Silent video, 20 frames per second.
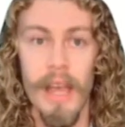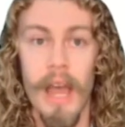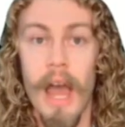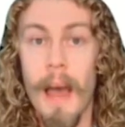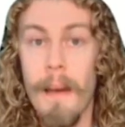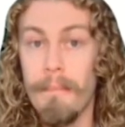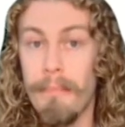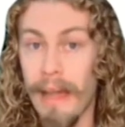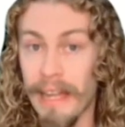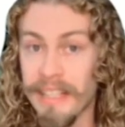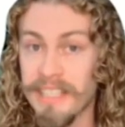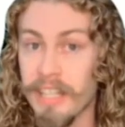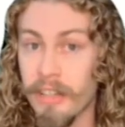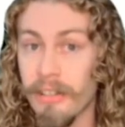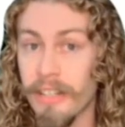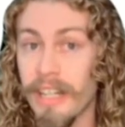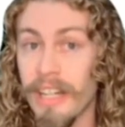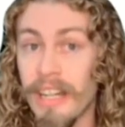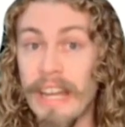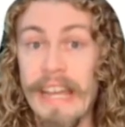
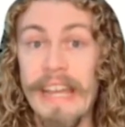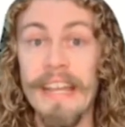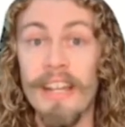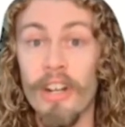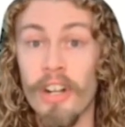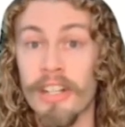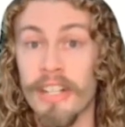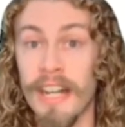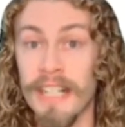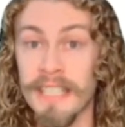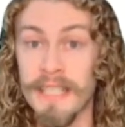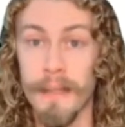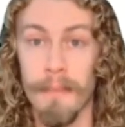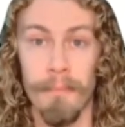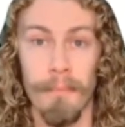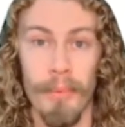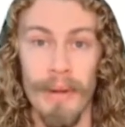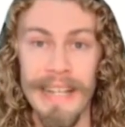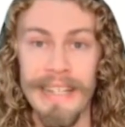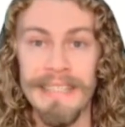Bacteria in our guts
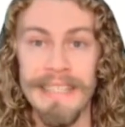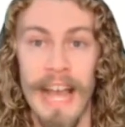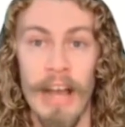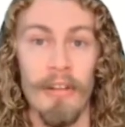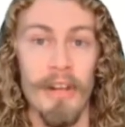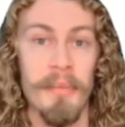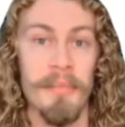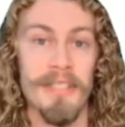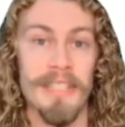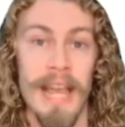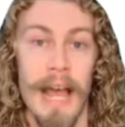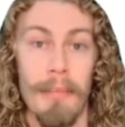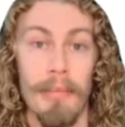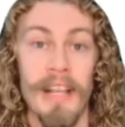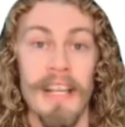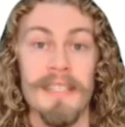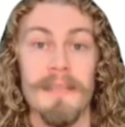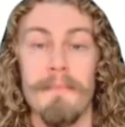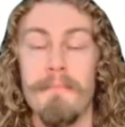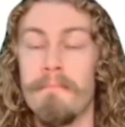break down and
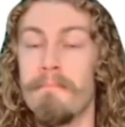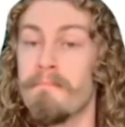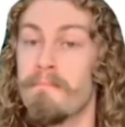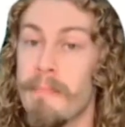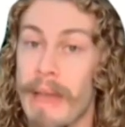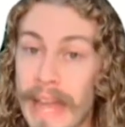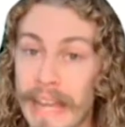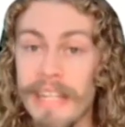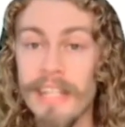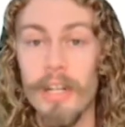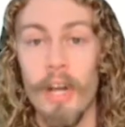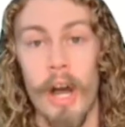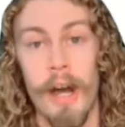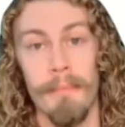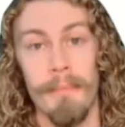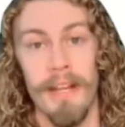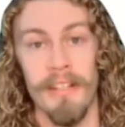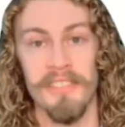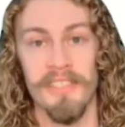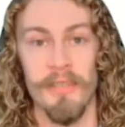metabolize many
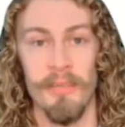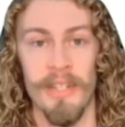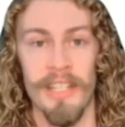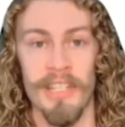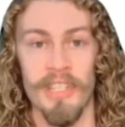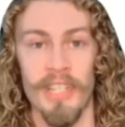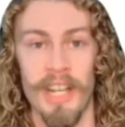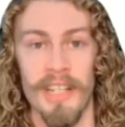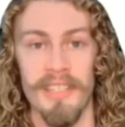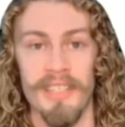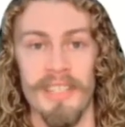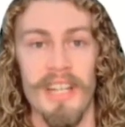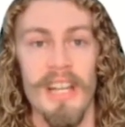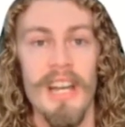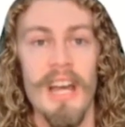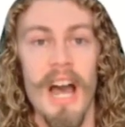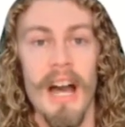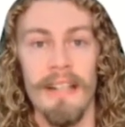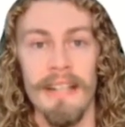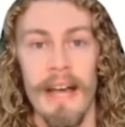compounds that we ingest,
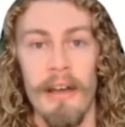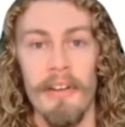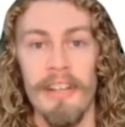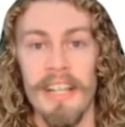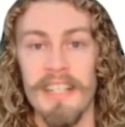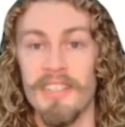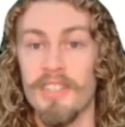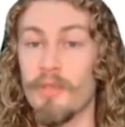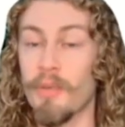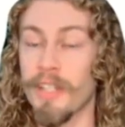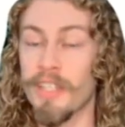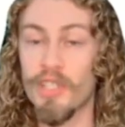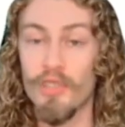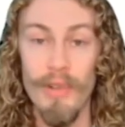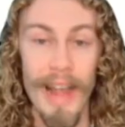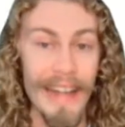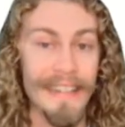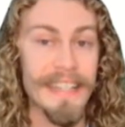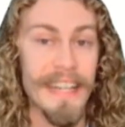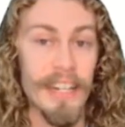allowing us to
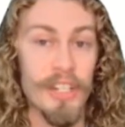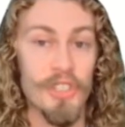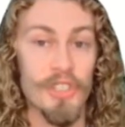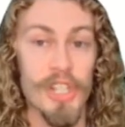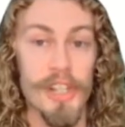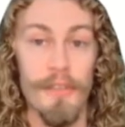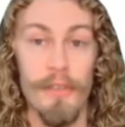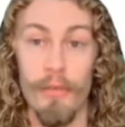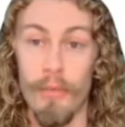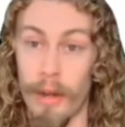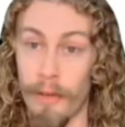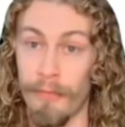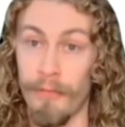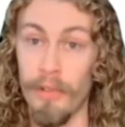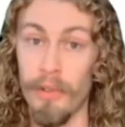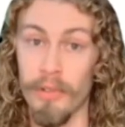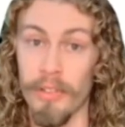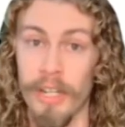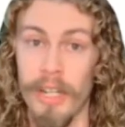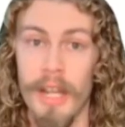extract energy from our
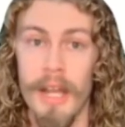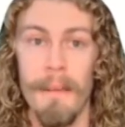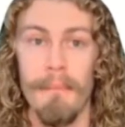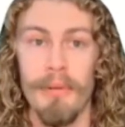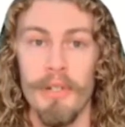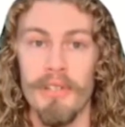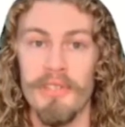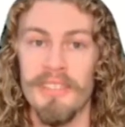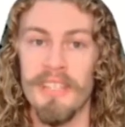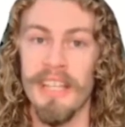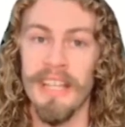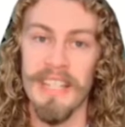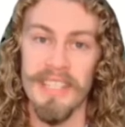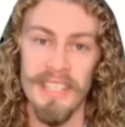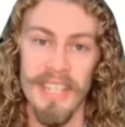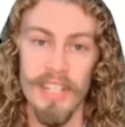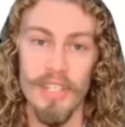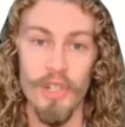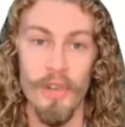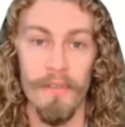food, producing
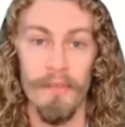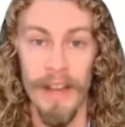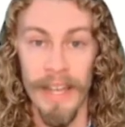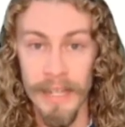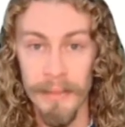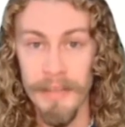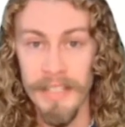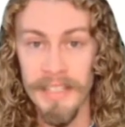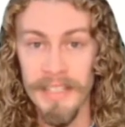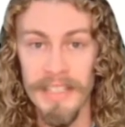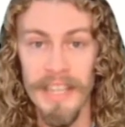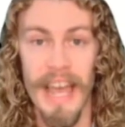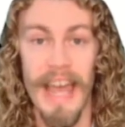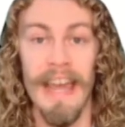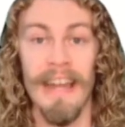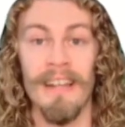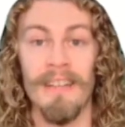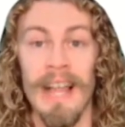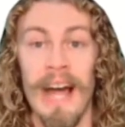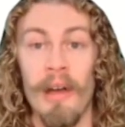essential vitamins
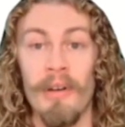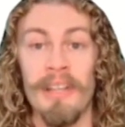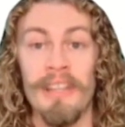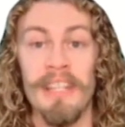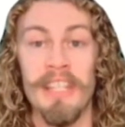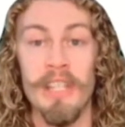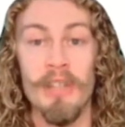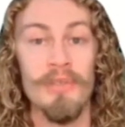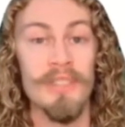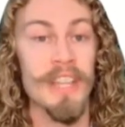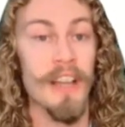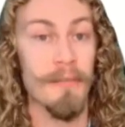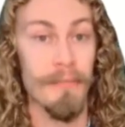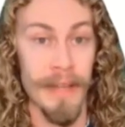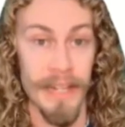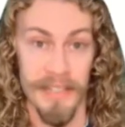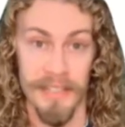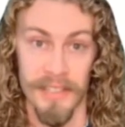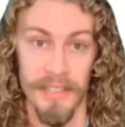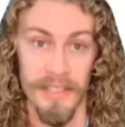and allowing the use of
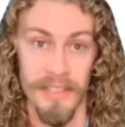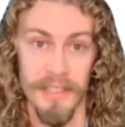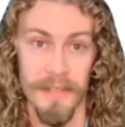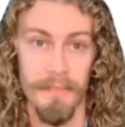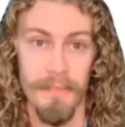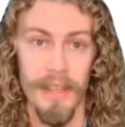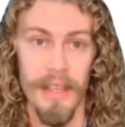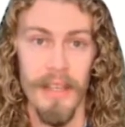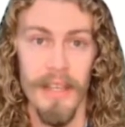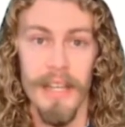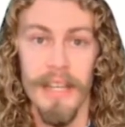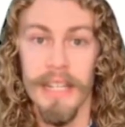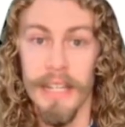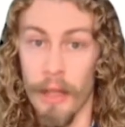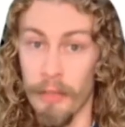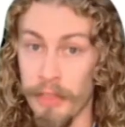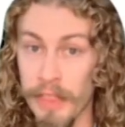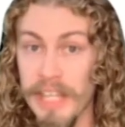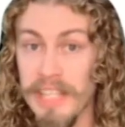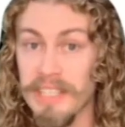medicines. Now,
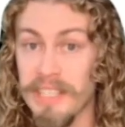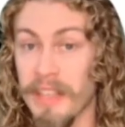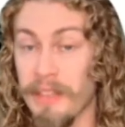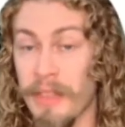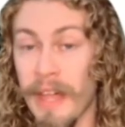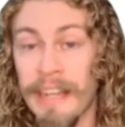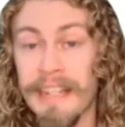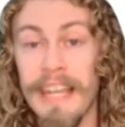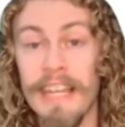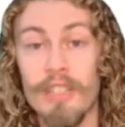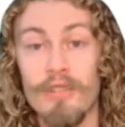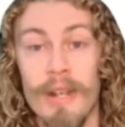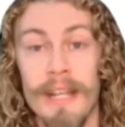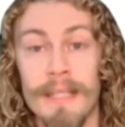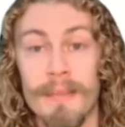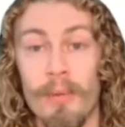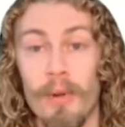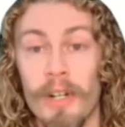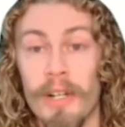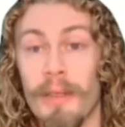these then get
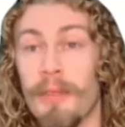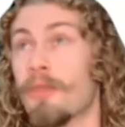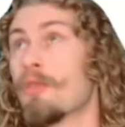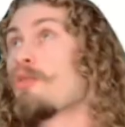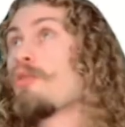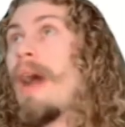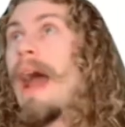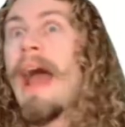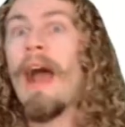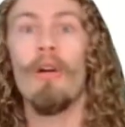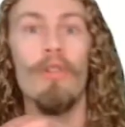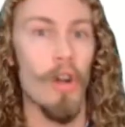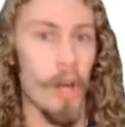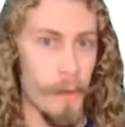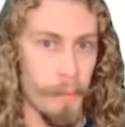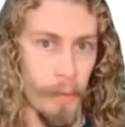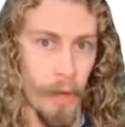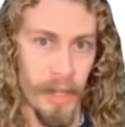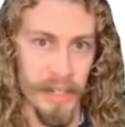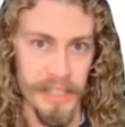transported throughout our
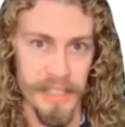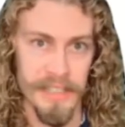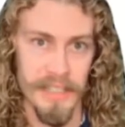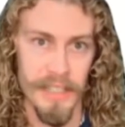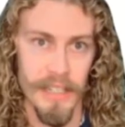bodies.